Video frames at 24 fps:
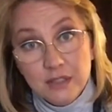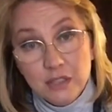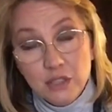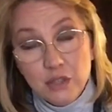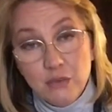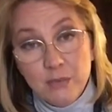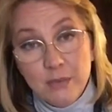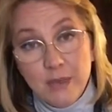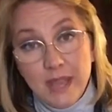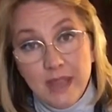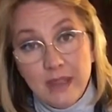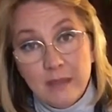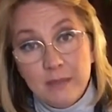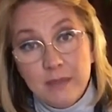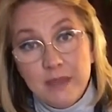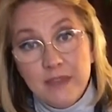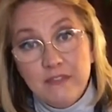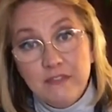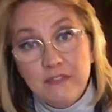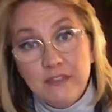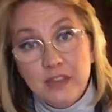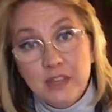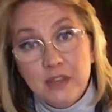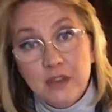You make
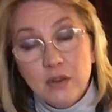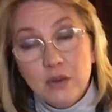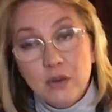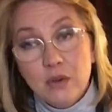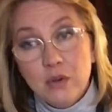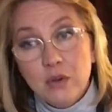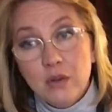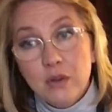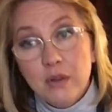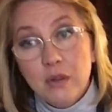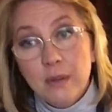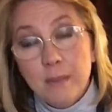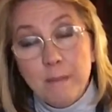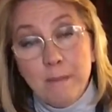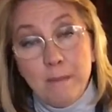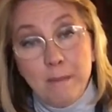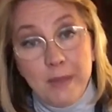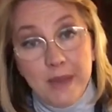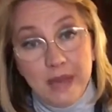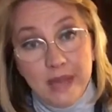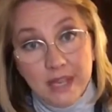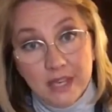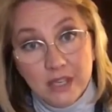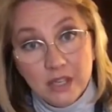me feel
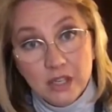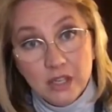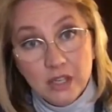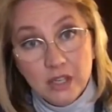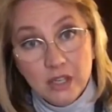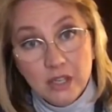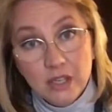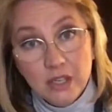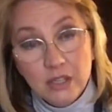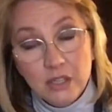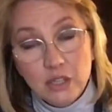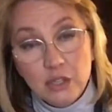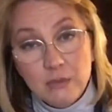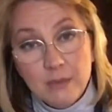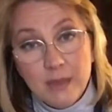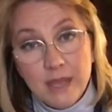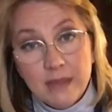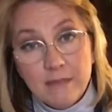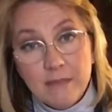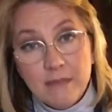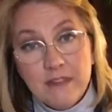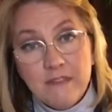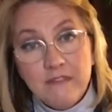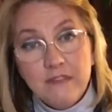better. You
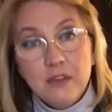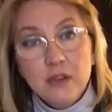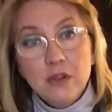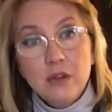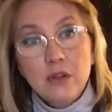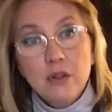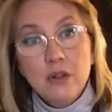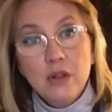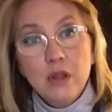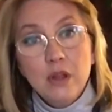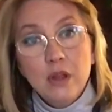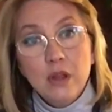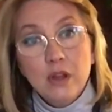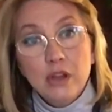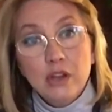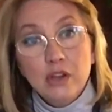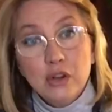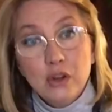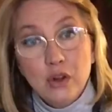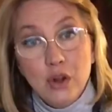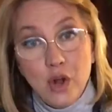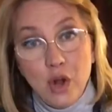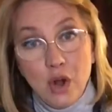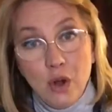make me feel
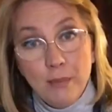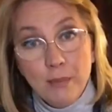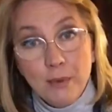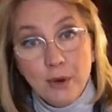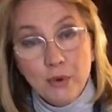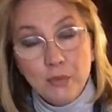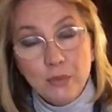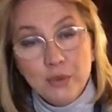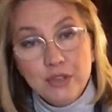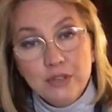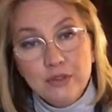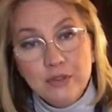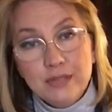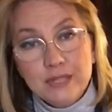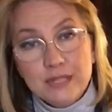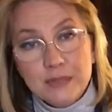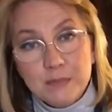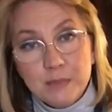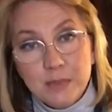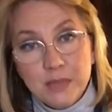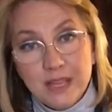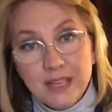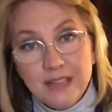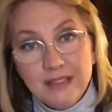calmer when you
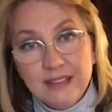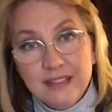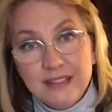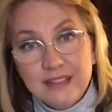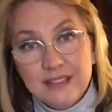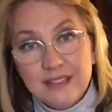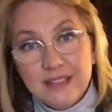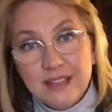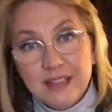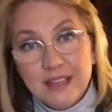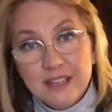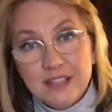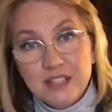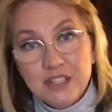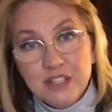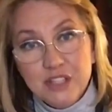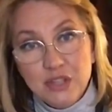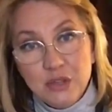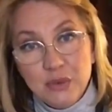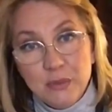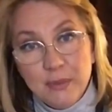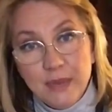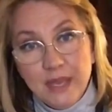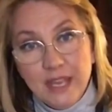explain these things
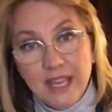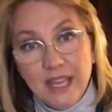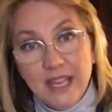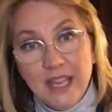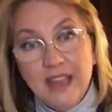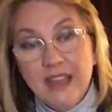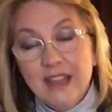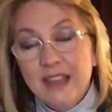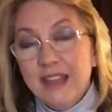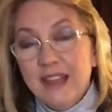to me.